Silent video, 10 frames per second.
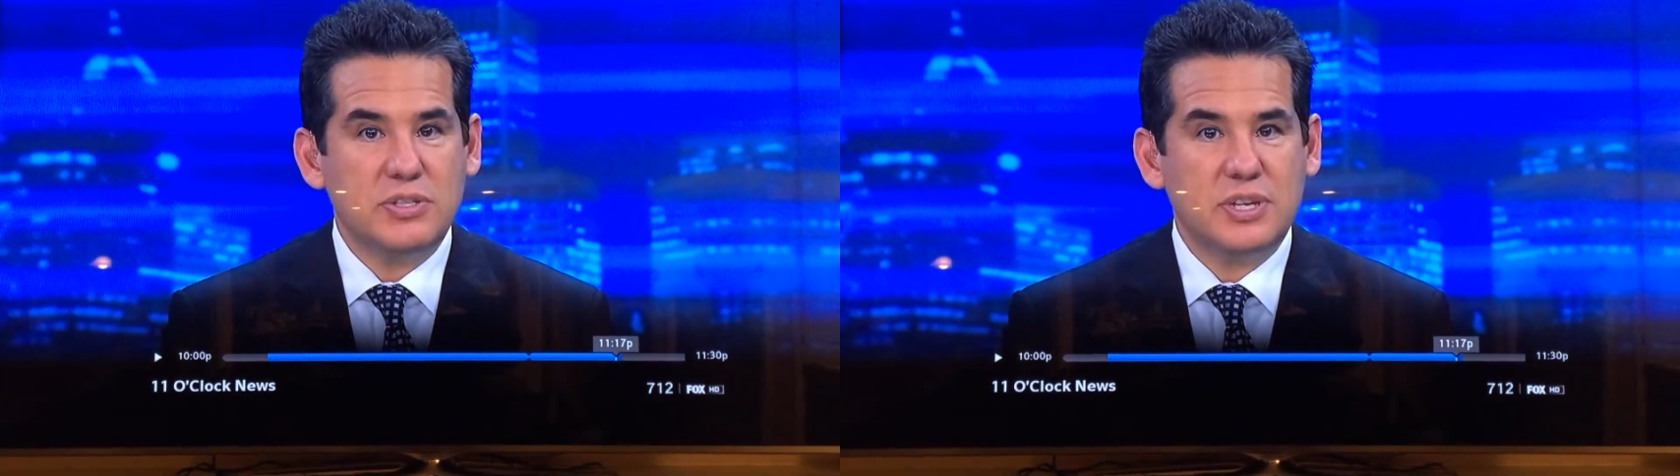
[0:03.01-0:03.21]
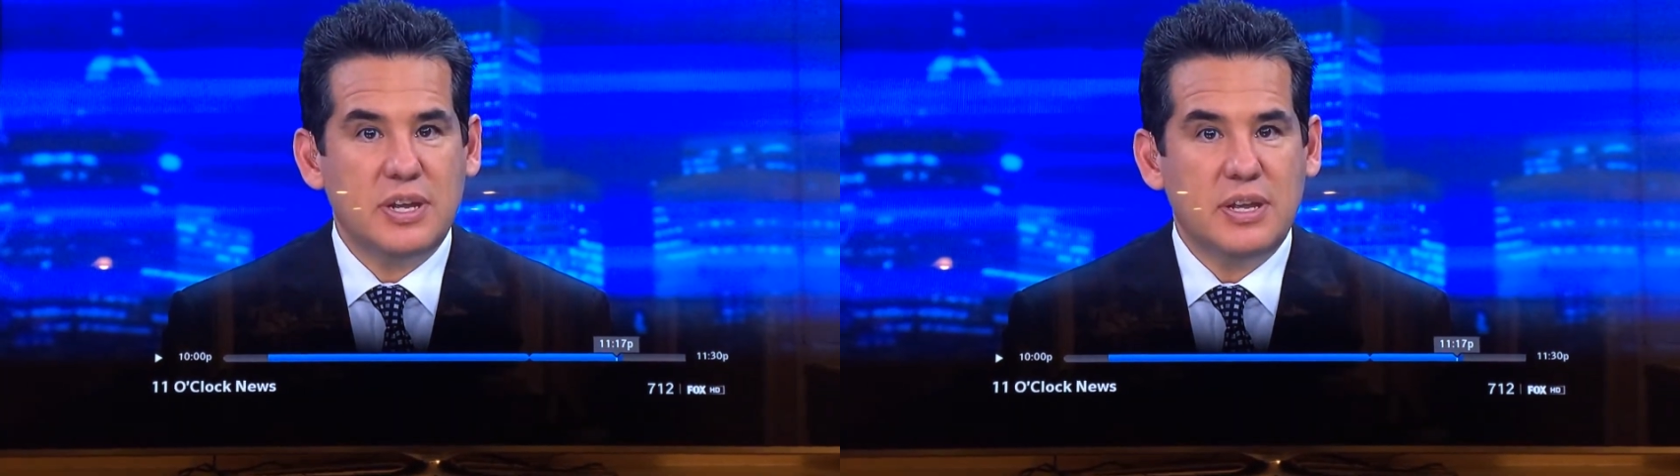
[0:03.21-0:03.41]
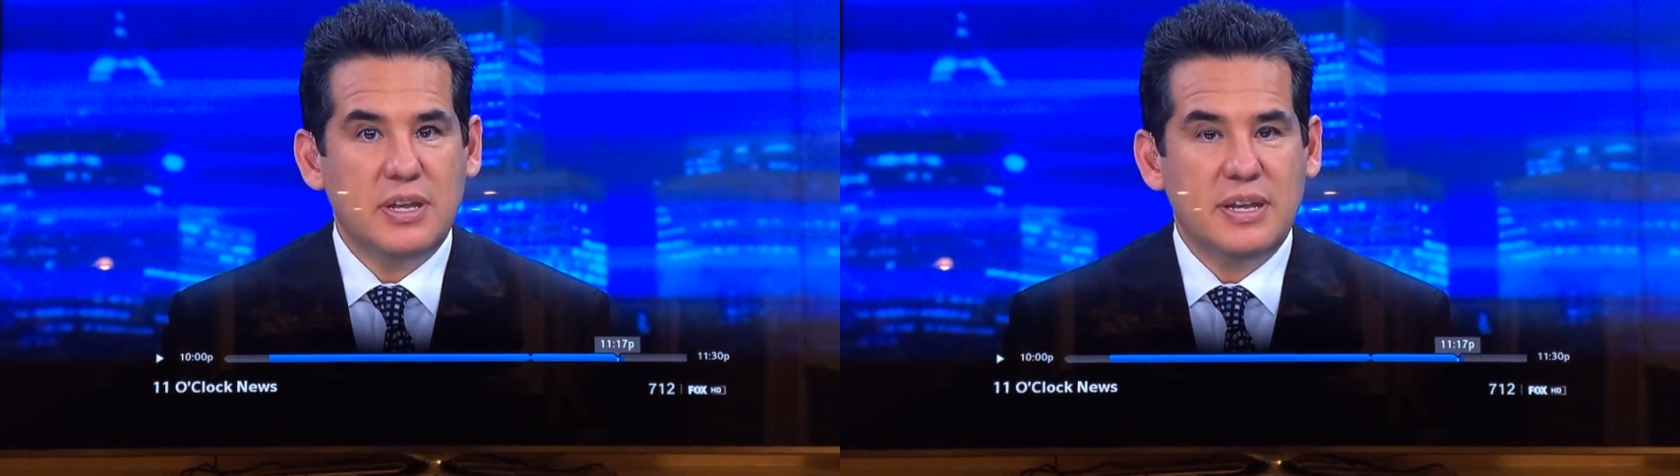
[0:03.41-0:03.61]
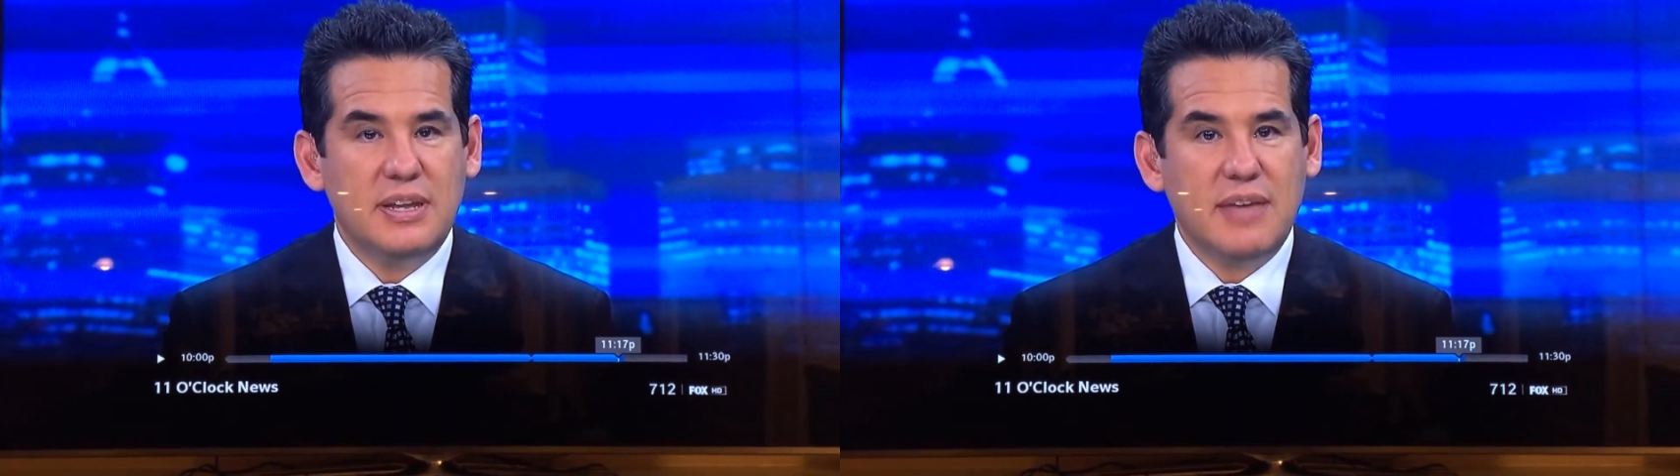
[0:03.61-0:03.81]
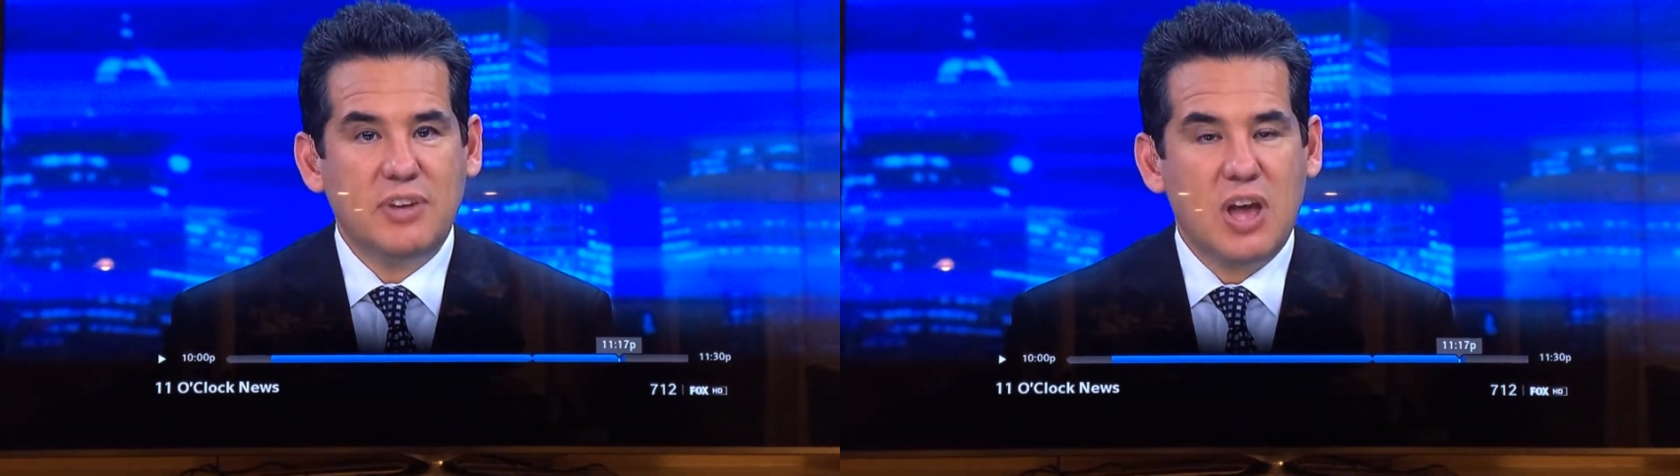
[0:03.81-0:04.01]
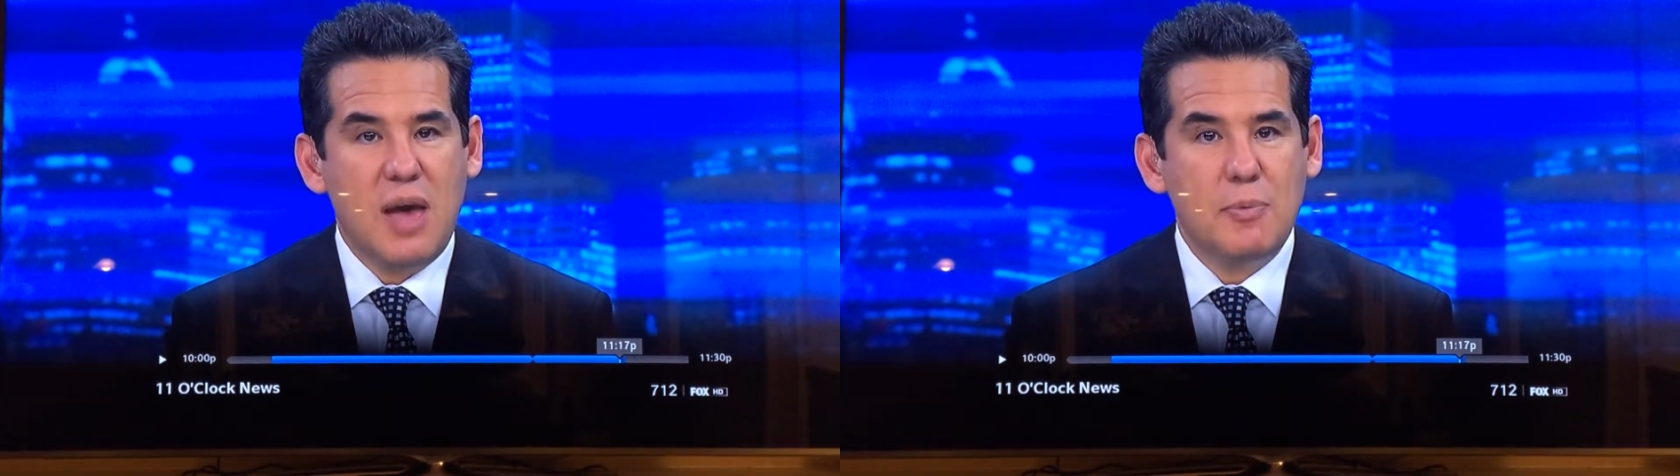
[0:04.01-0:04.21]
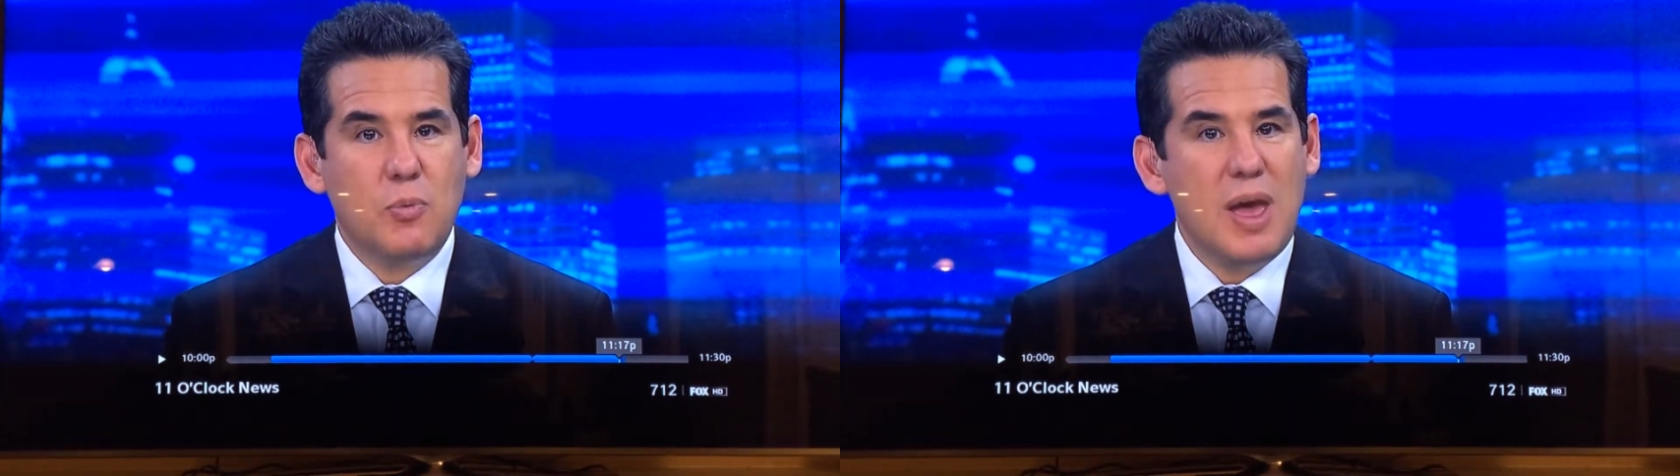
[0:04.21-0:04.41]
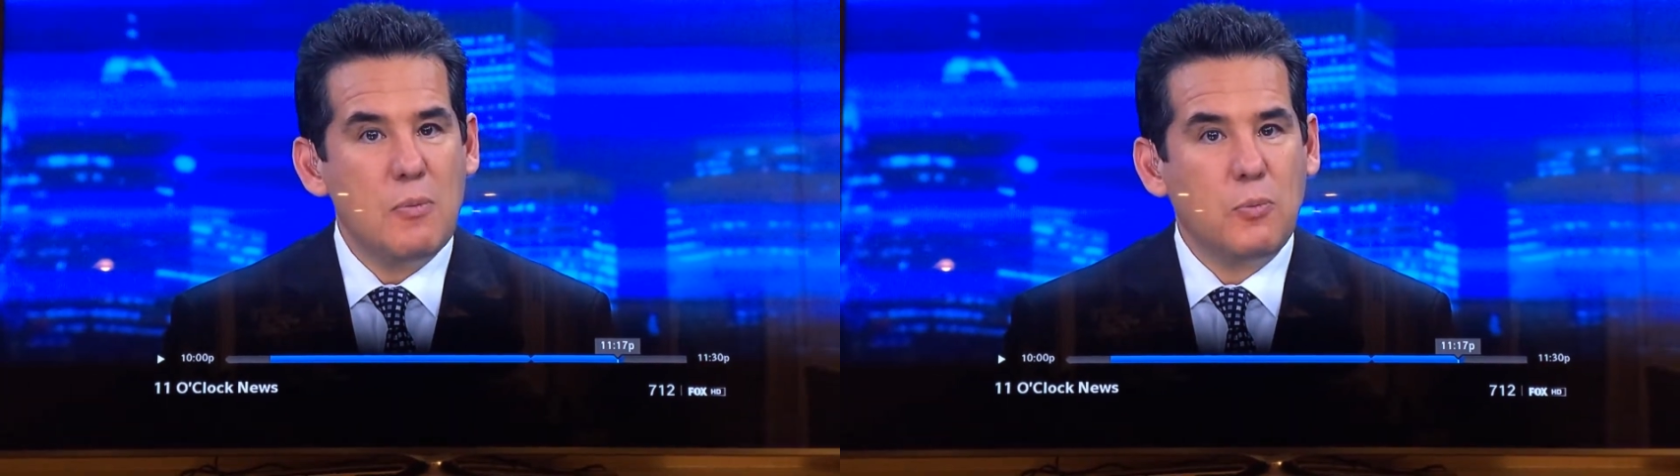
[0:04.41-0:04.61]
bars. He gave a
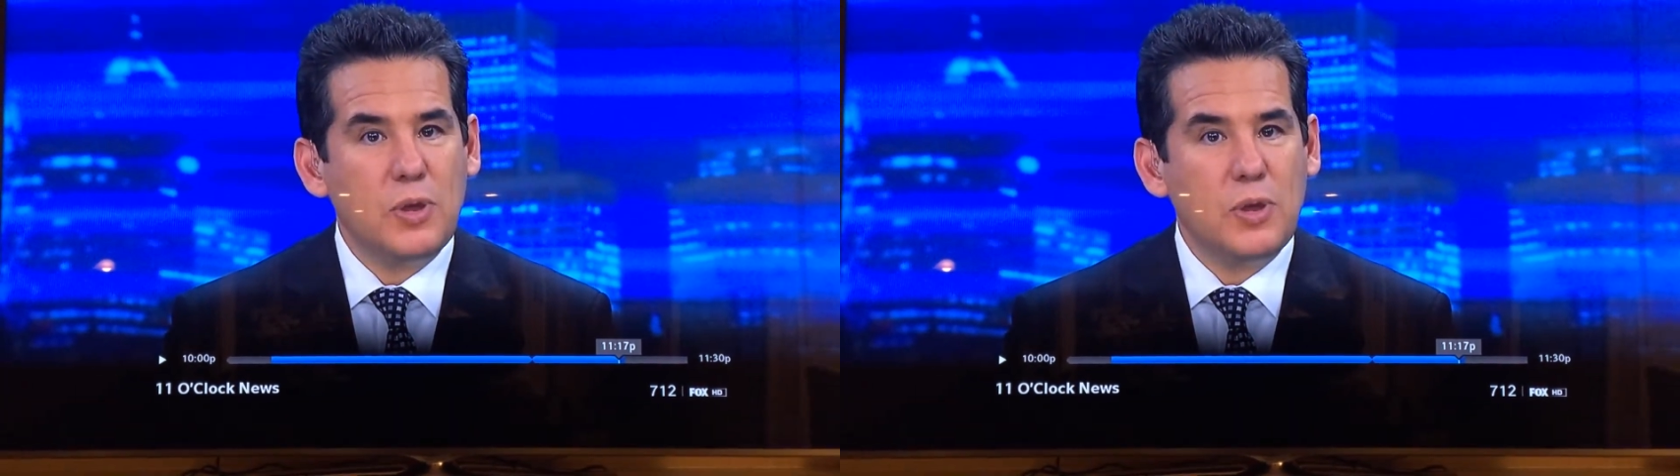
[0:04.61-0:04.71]
cop a wet